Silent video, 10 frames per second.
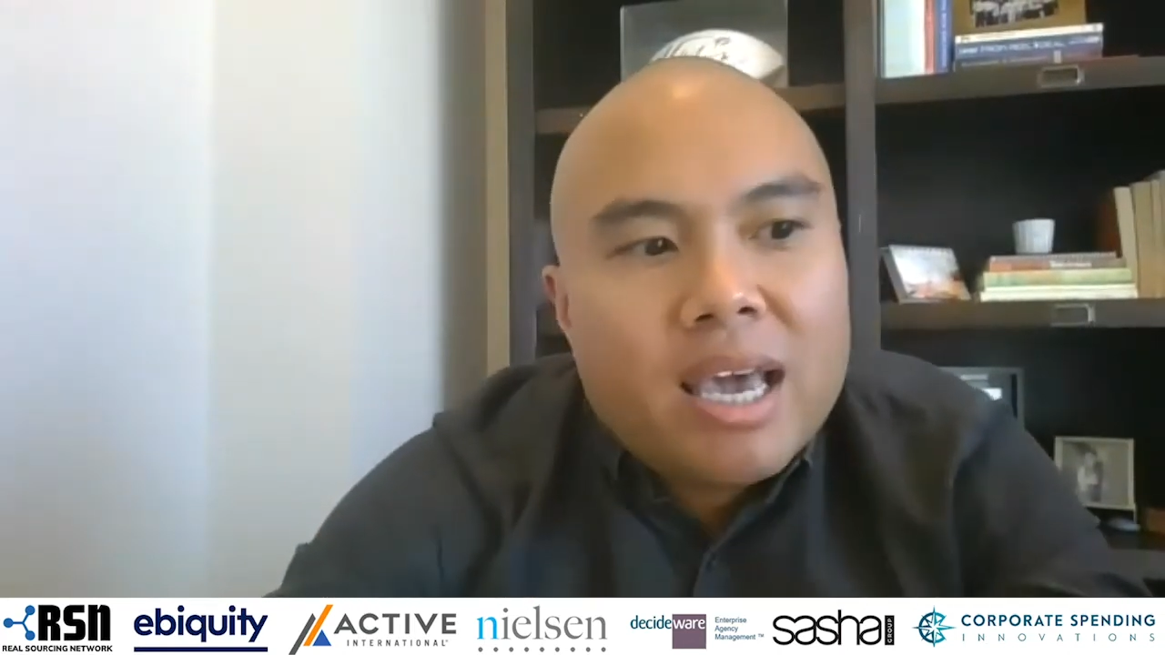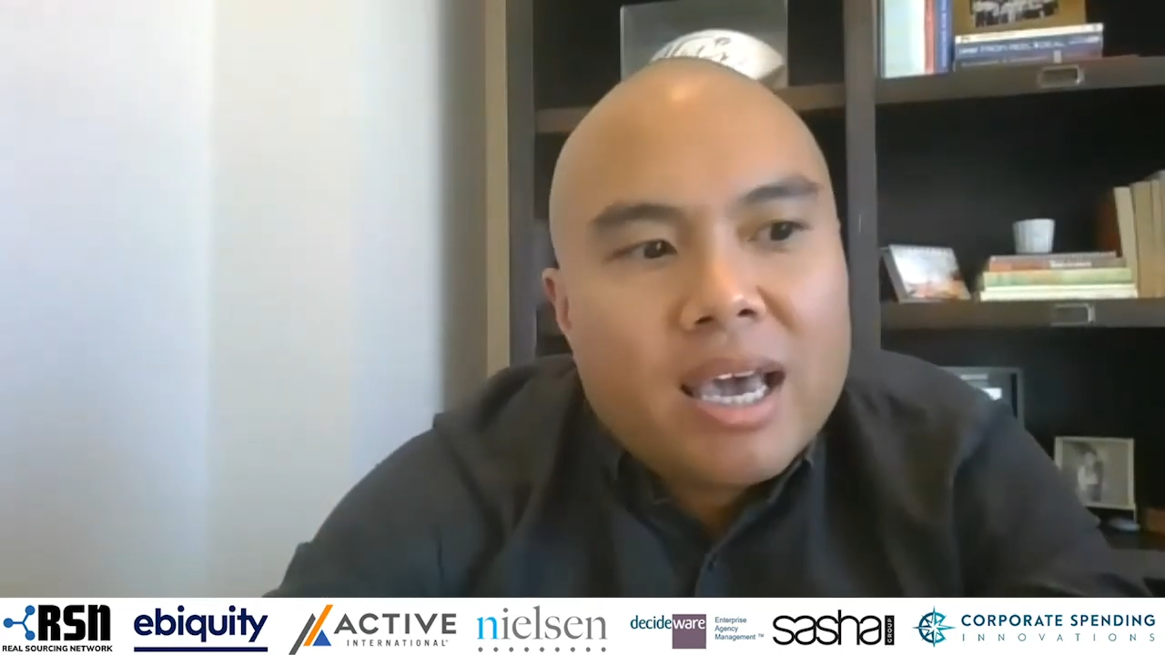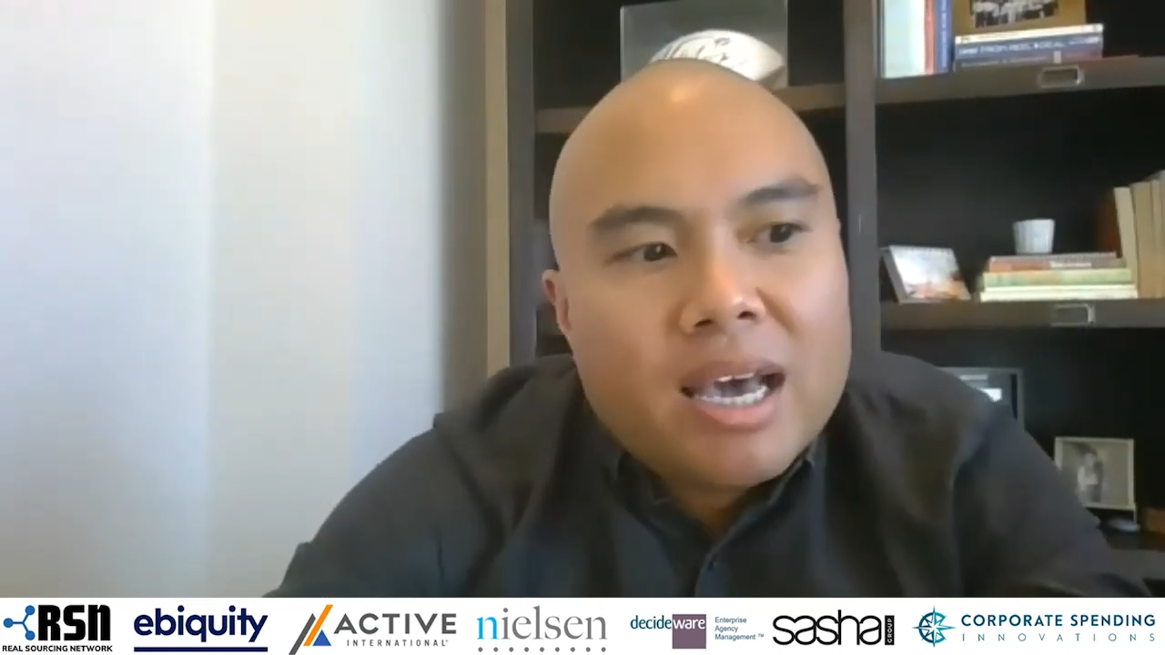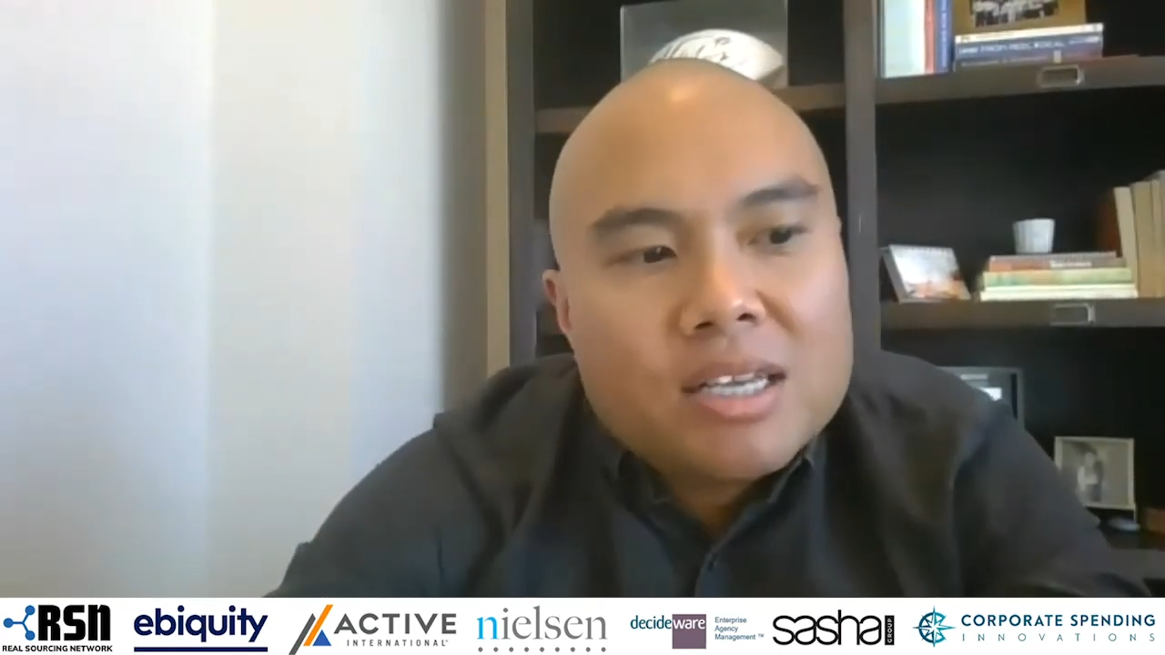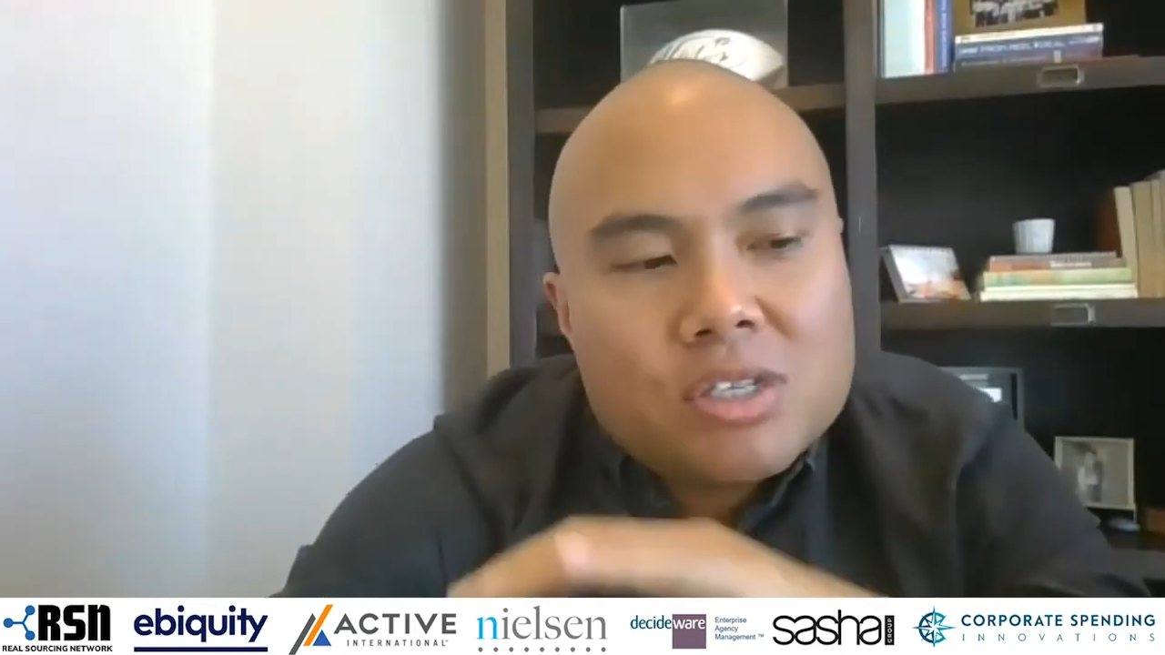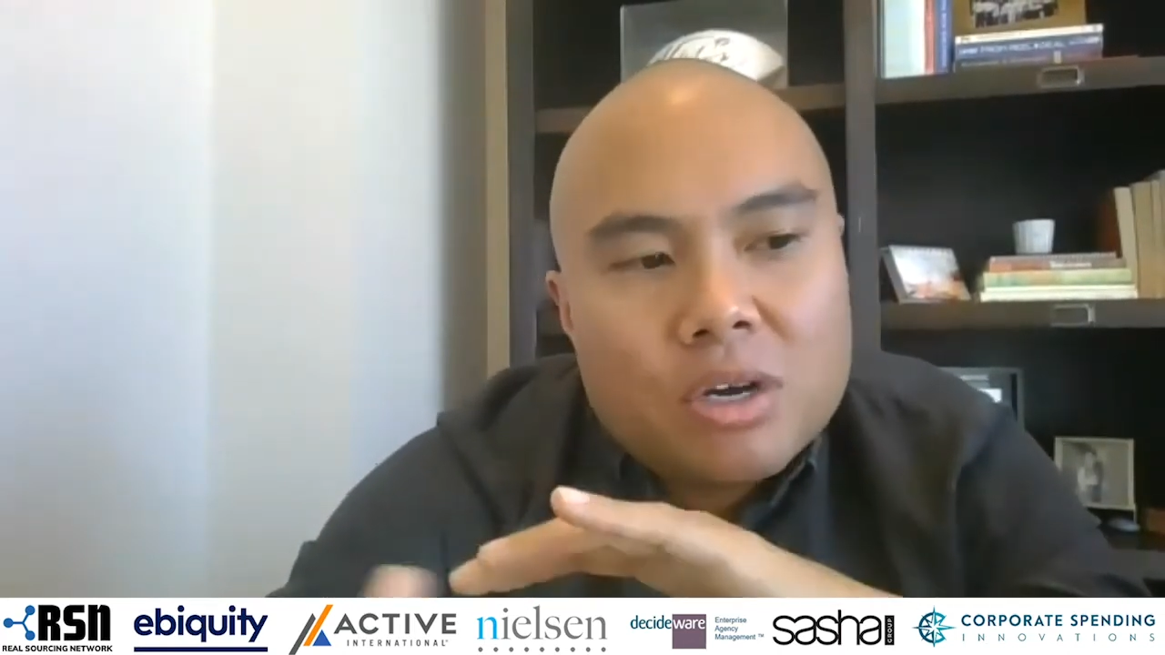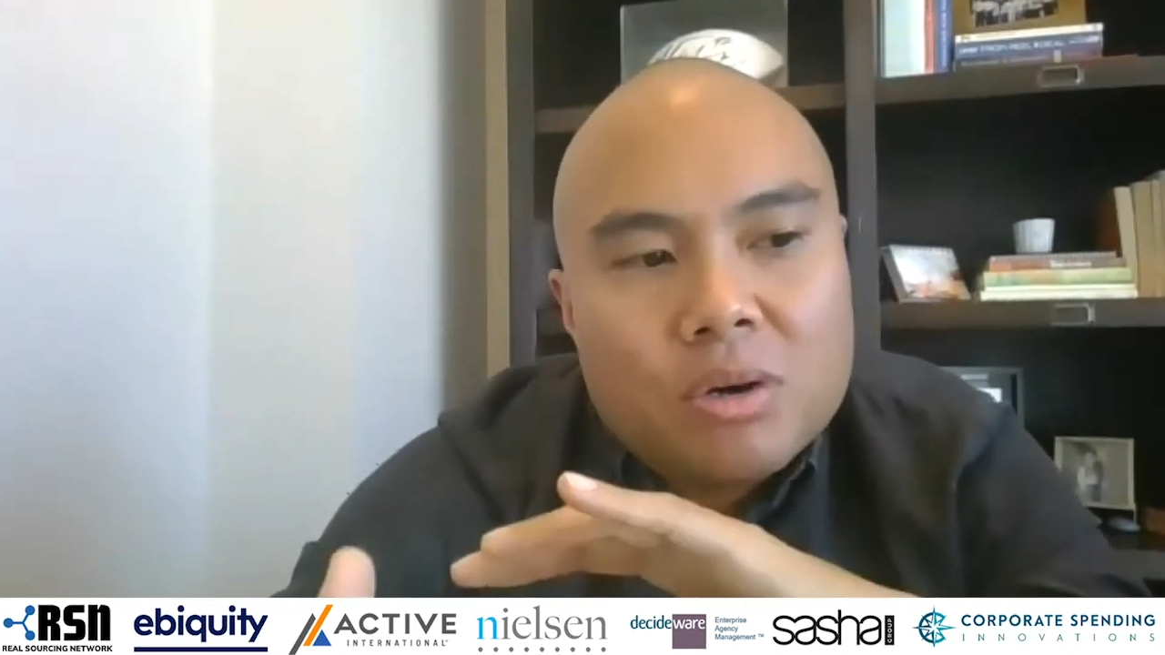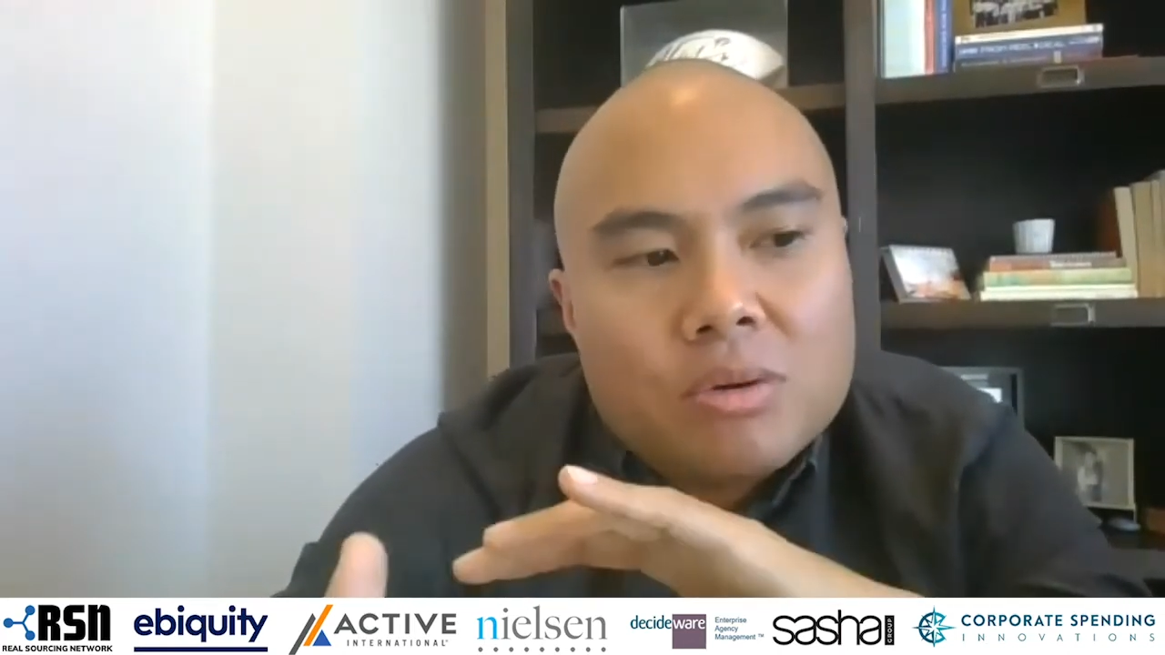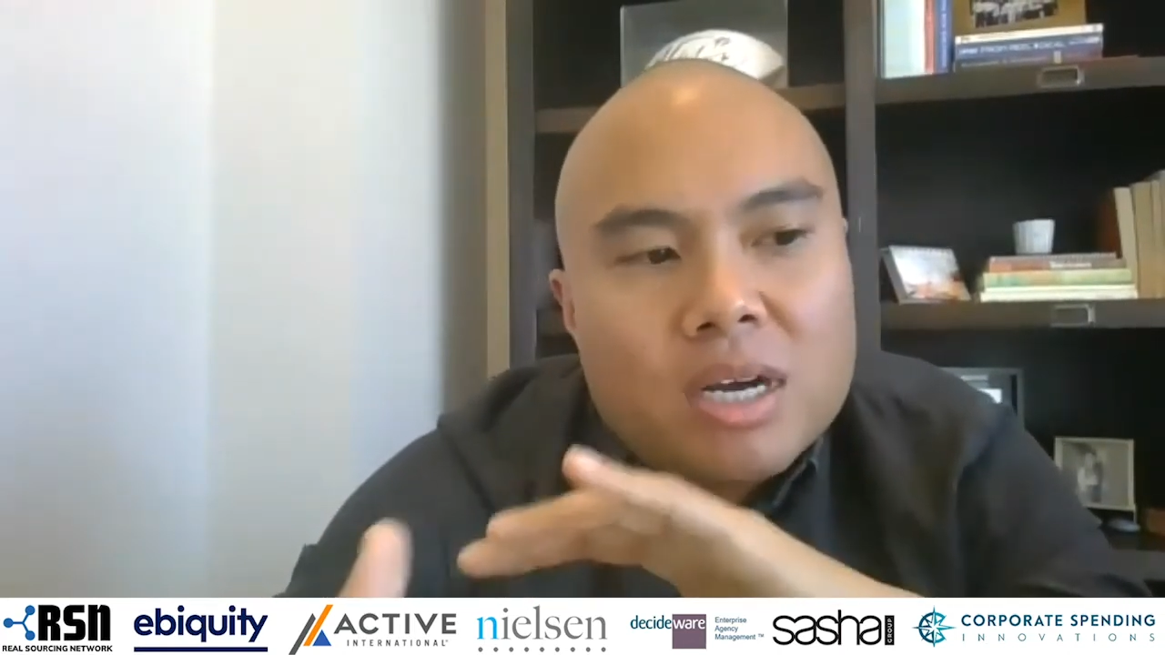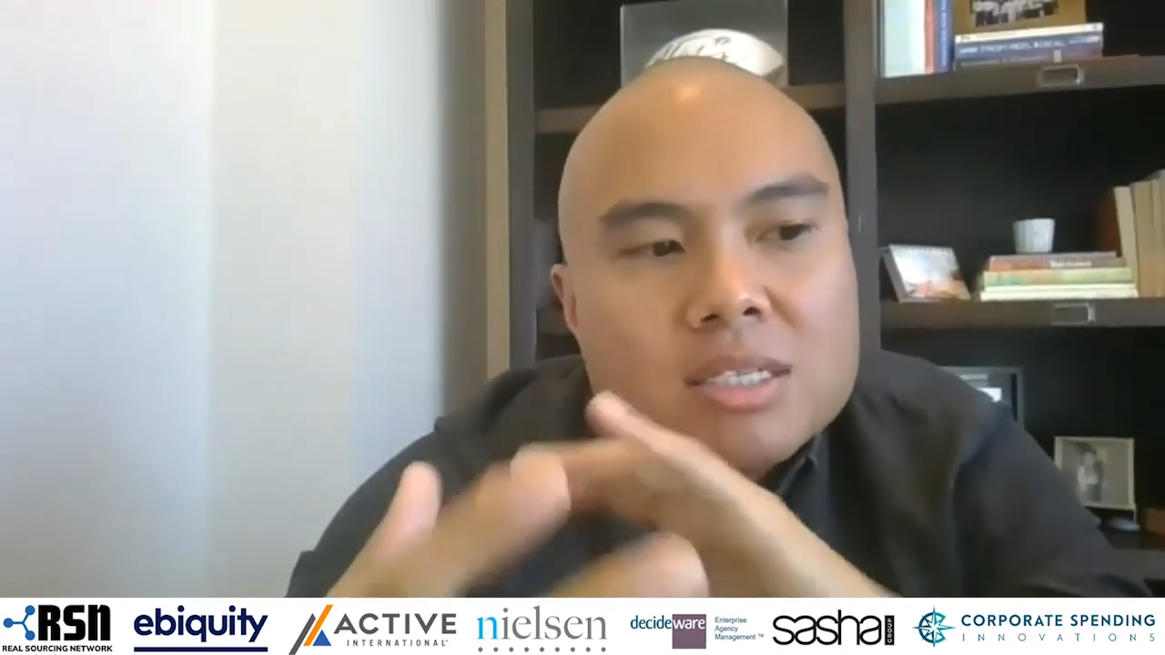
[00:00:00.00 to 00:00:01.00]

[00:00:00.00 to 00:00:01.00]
And so